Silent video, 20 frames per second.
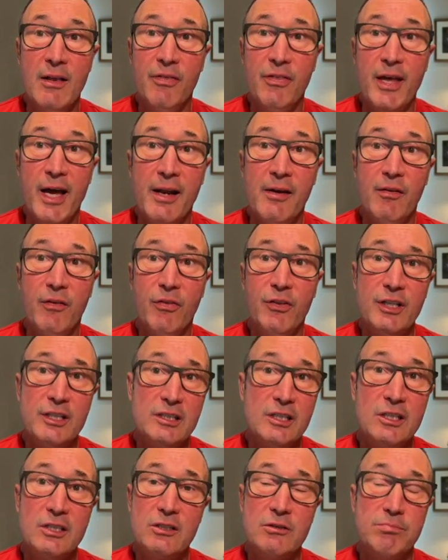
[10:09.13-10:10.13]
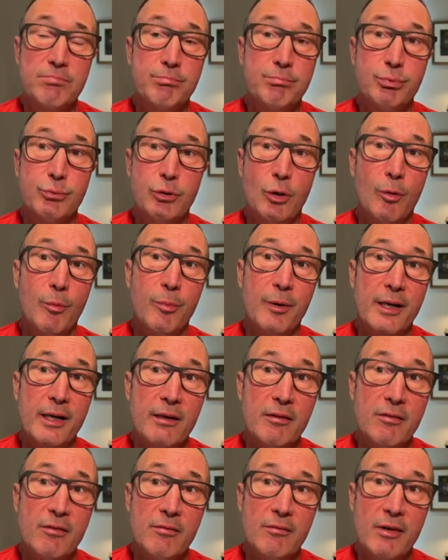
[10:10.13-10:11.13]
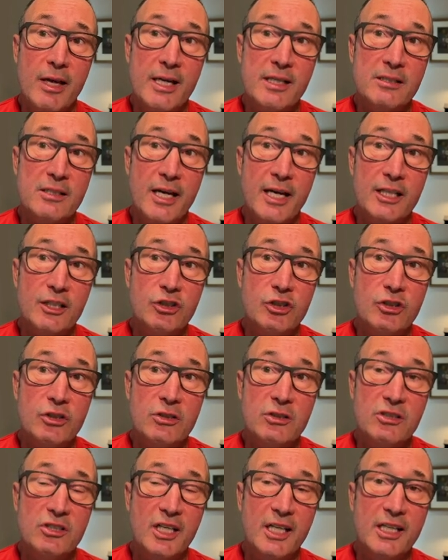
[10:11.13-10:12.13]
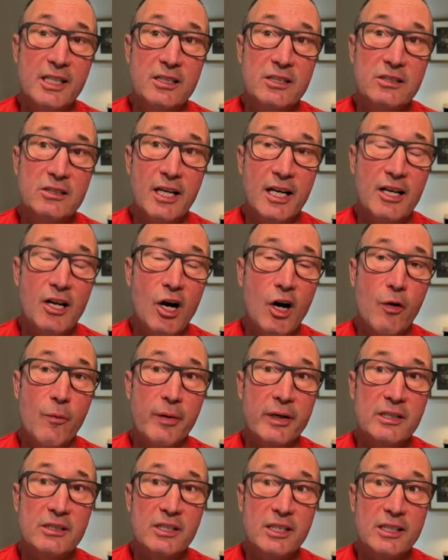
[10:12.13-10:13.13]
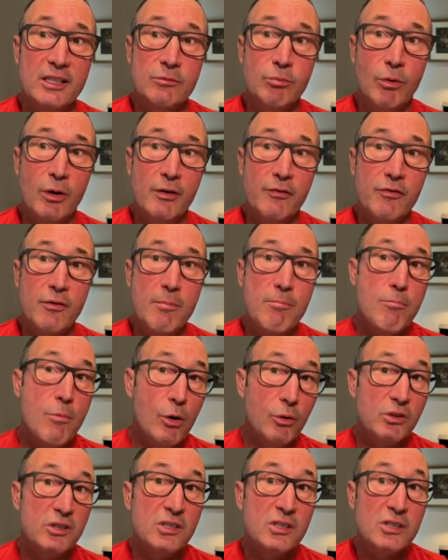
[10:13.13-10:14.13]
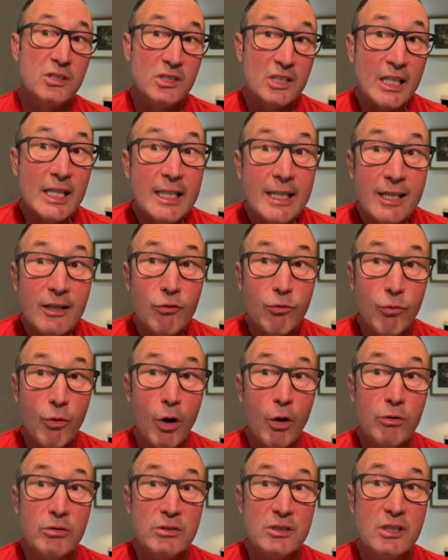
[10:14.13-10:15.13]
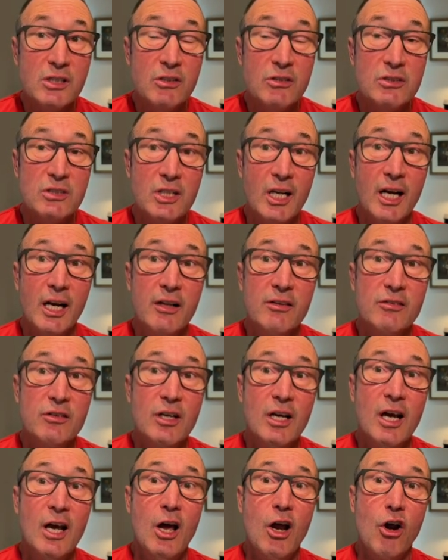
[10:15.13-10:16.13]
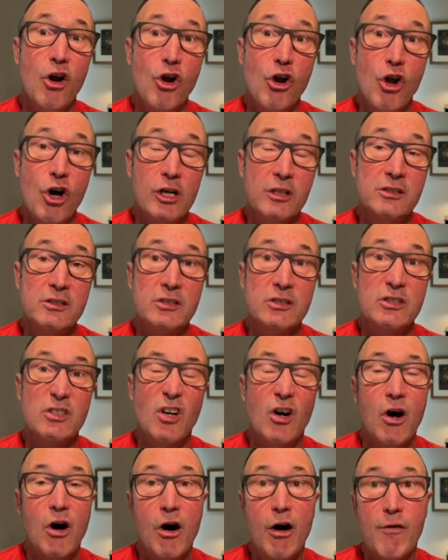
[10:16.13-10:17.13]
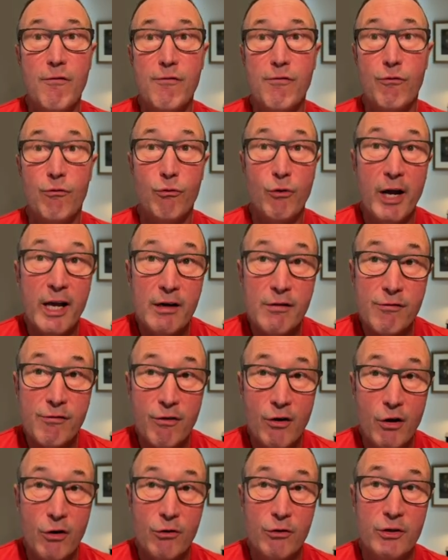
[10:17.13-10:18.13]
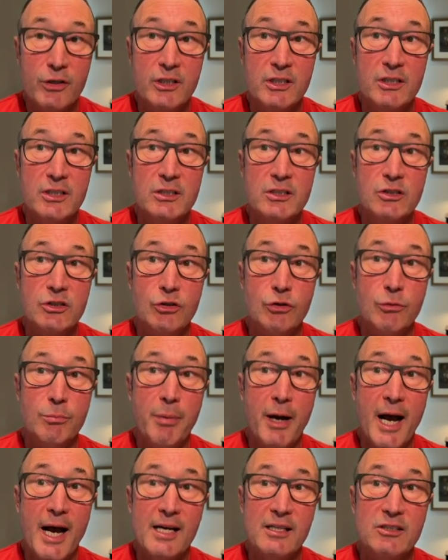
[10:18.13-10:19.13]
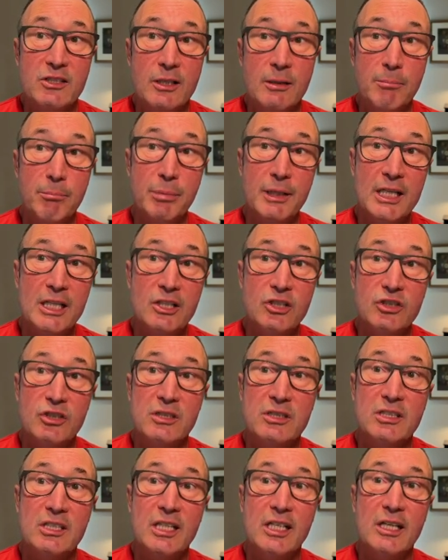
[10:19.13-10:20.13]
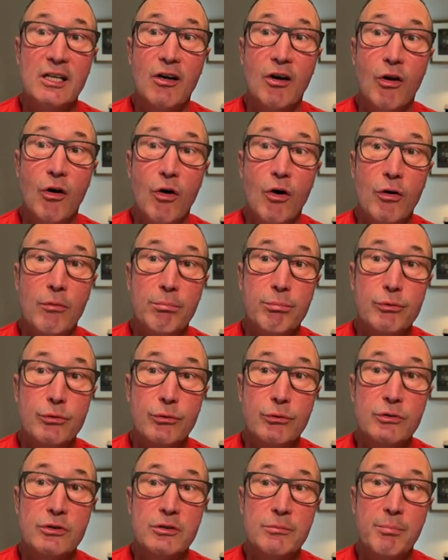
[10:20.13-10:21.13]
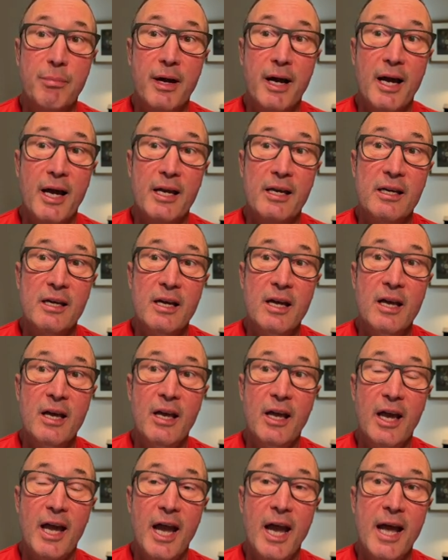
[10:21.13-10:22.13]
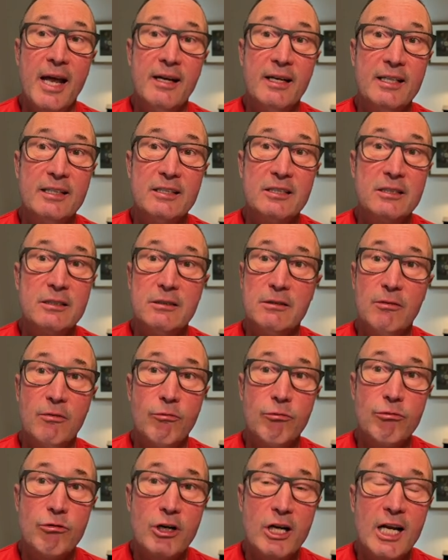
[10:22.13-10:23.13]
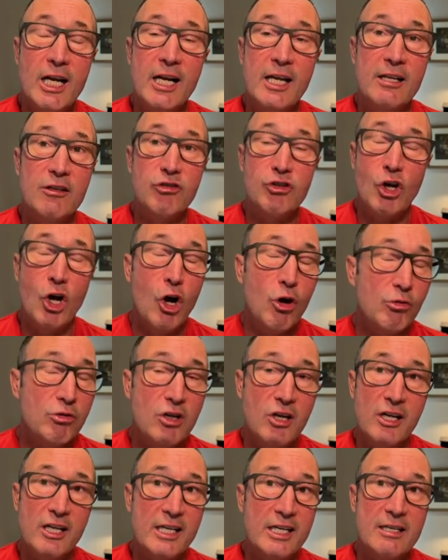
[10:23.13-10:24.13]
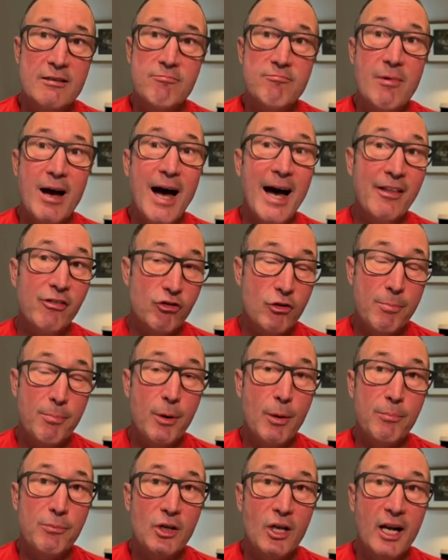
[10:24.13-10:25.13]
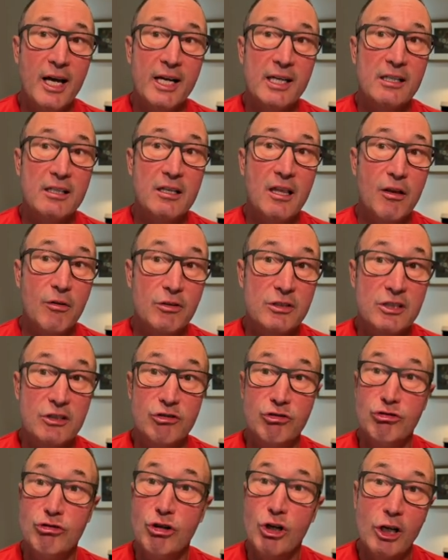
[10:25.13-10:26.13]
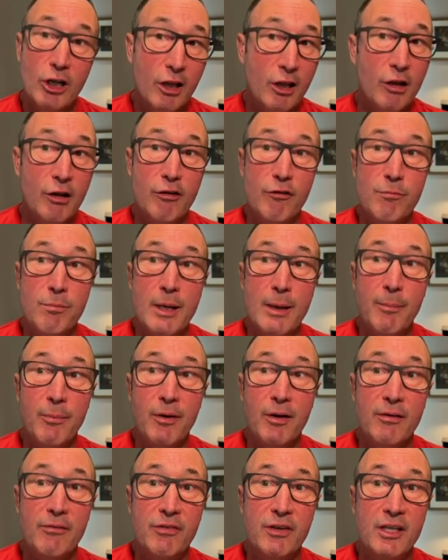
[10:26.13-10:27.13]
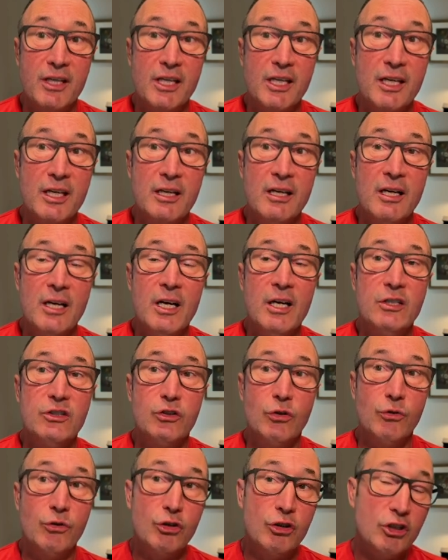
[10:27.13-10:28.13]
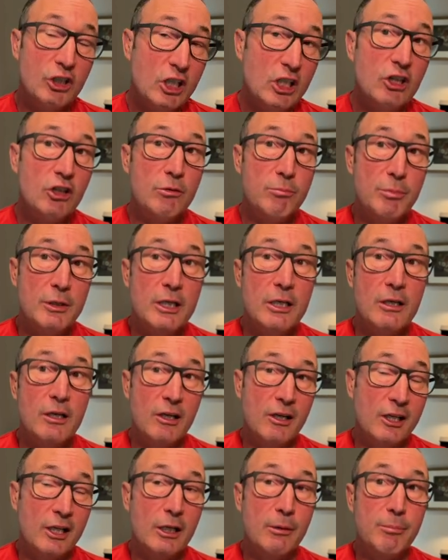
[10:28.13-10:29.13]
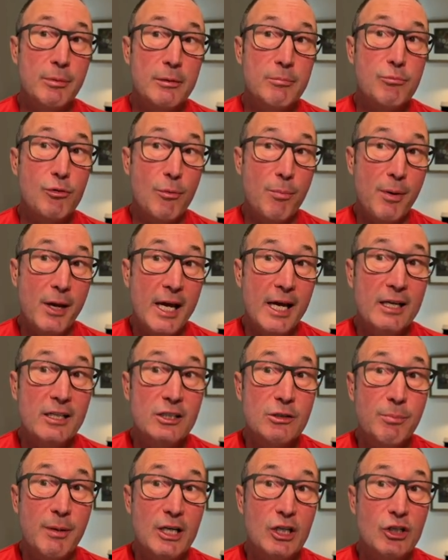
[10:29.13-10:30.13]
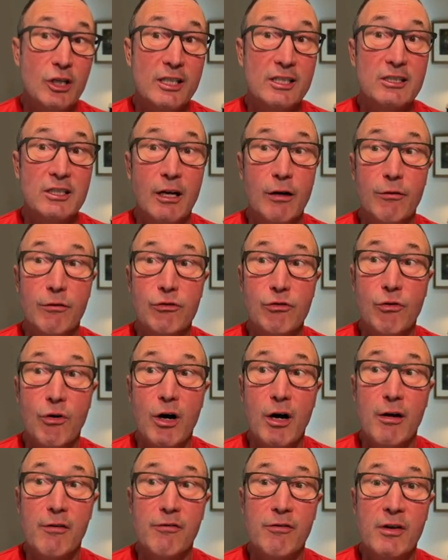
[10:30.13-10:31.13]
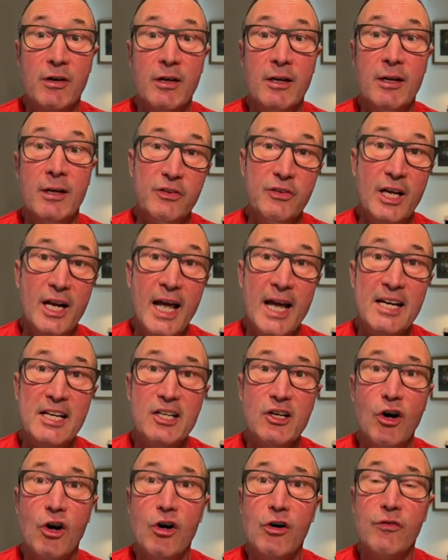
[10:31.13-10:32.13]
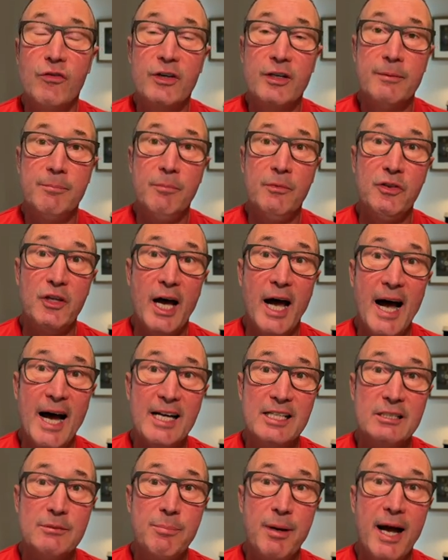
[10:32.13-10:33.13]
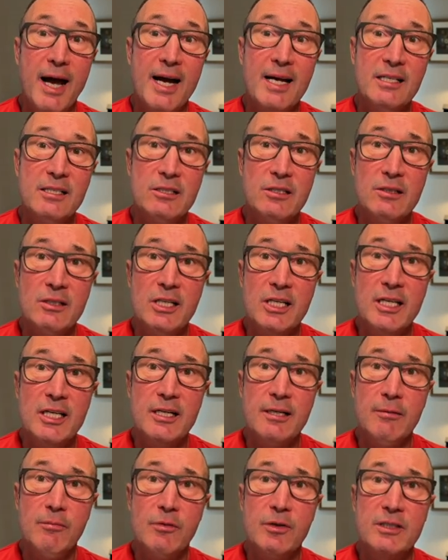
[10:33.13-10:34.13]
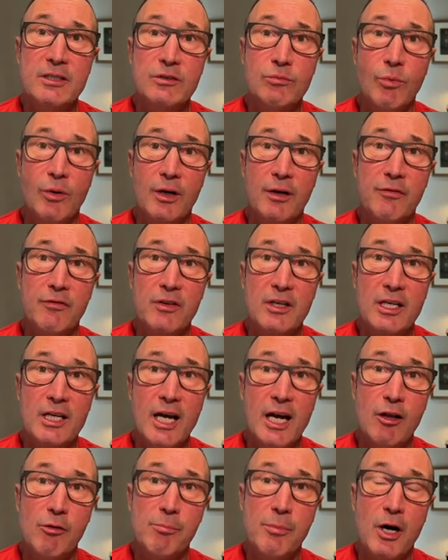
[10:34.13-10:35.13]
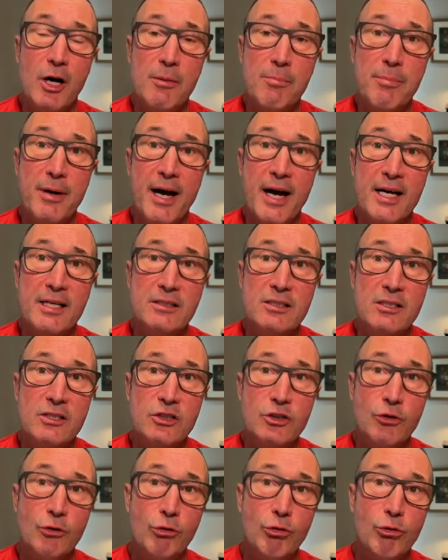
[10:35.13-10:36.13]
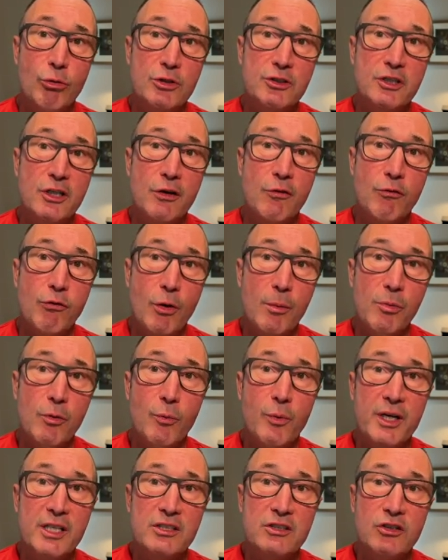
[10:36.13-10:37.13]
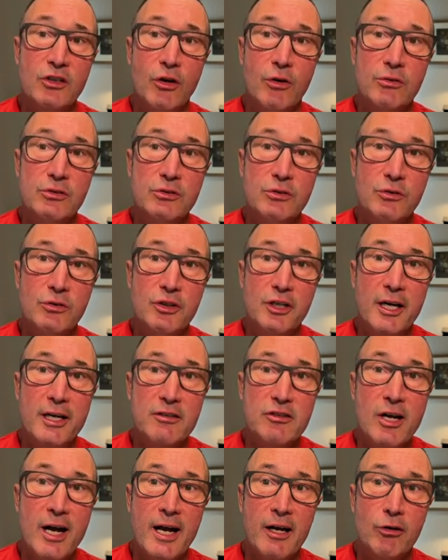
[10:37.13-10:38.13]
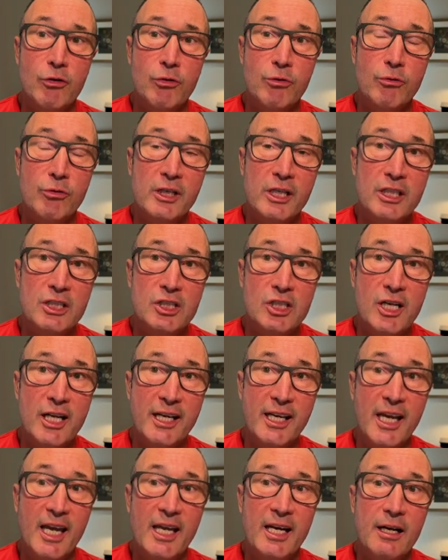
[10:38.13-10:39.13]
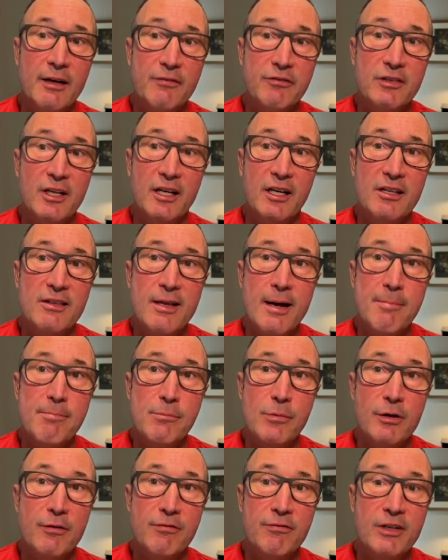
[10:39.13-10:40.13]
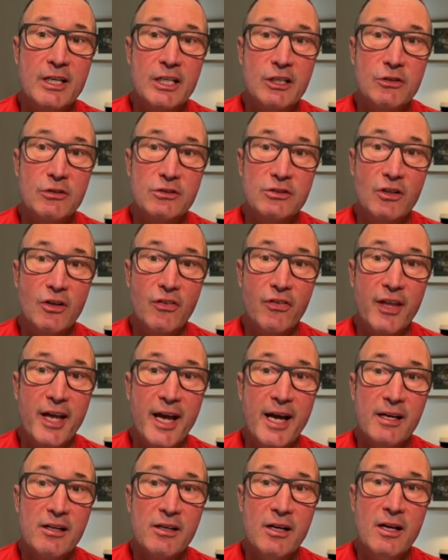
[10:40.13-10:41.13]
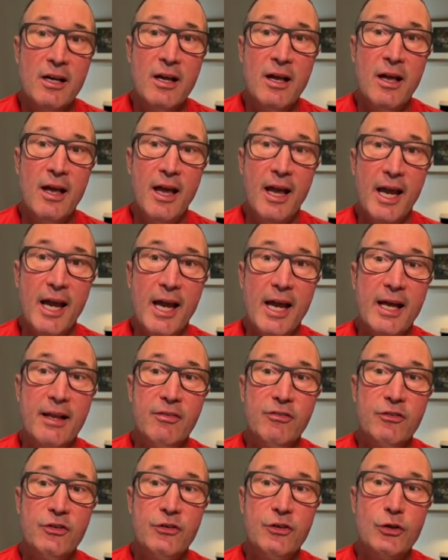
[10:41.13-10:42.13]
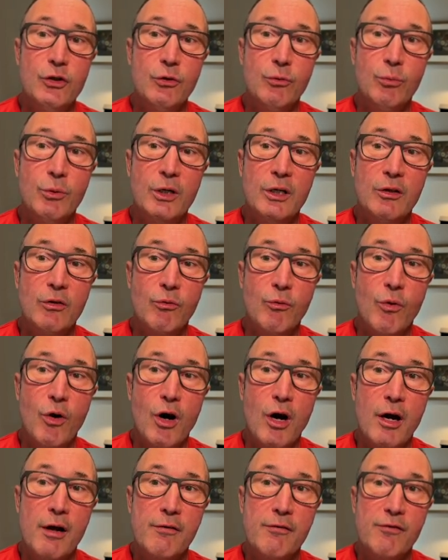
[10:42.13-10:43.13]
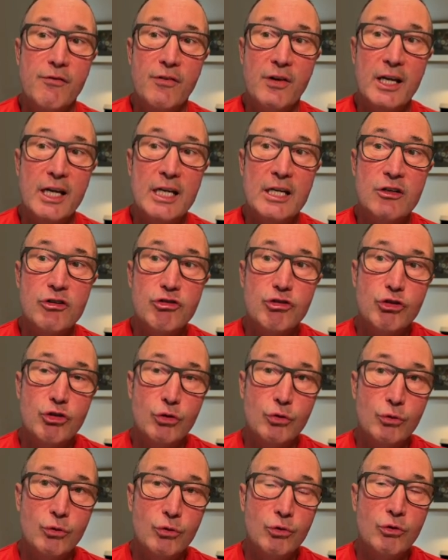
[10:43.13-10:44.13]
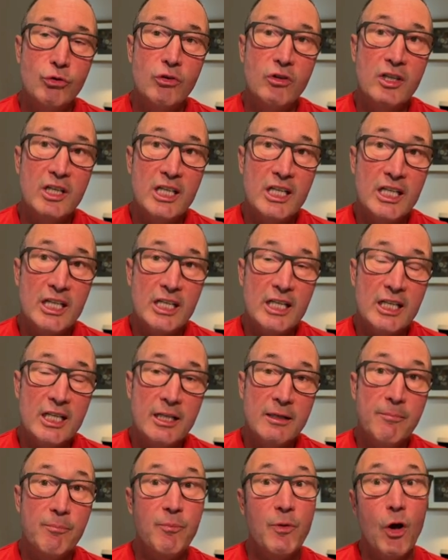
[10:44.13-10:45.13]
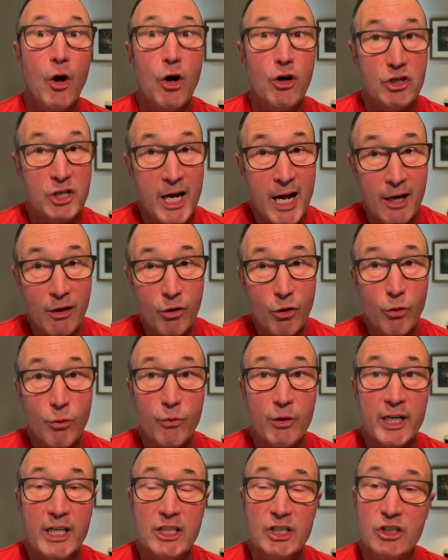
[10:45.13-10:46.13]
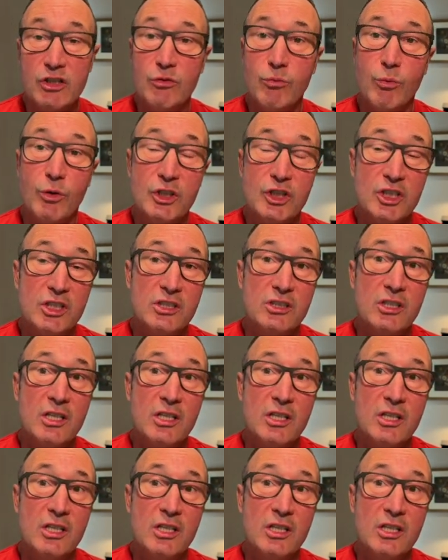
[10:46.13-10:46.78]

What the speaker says: Then this is probably SH6, State Highway 6, one of the most scenic roads in New Zealand. Lots of rainforest, you're passing beaches here along Bruce Bay, and it's really totally underpopulated, so there's not a lot of people living here, so you need to be a little bit prepared, especially self-drive. Then heading over the Haast Pass here, it's one of the alpine passes you're crossing from the west coast to the Otago region. Again, I've done a number of videos on that, and you will arrive into the Otago region, which